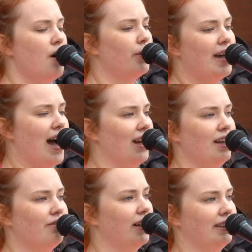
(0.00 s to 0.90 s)
We can't
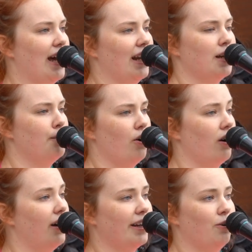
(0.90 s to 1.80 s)
live like that anymore.
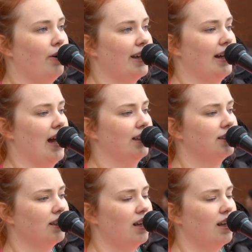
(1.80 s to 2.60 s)
I know I can't.